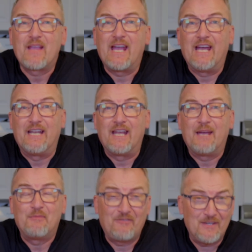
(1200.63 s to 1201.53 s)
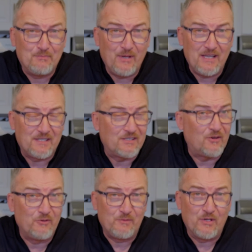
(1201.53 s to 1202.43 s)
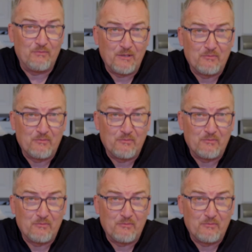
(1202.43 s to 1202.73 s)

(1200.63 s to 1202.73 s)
and MFS Baits has always been a big